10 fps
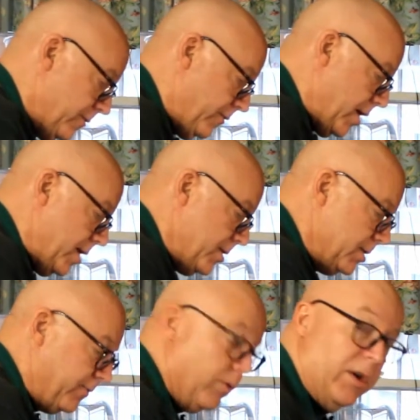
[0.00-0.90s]
fry
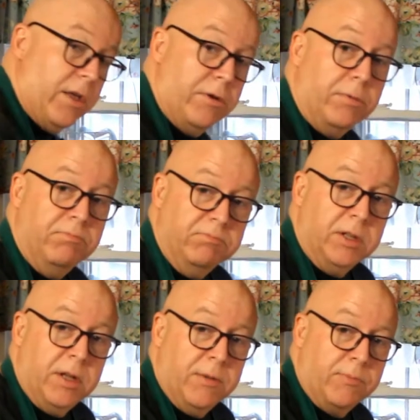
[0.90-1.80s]
this for another
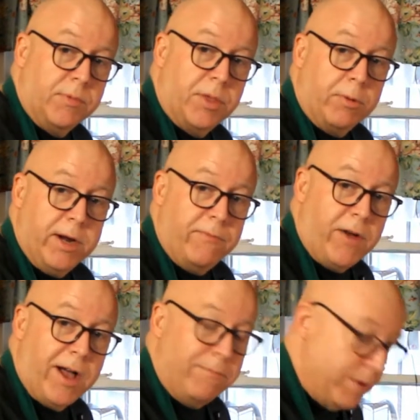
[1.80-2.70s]
3 to
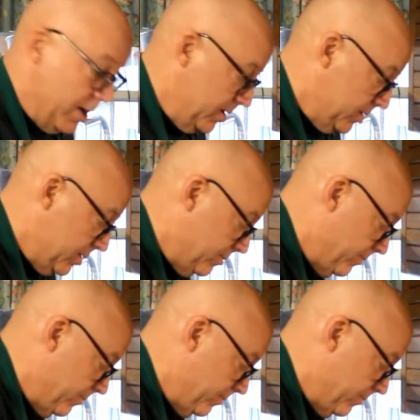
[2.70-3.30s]
5 minutes.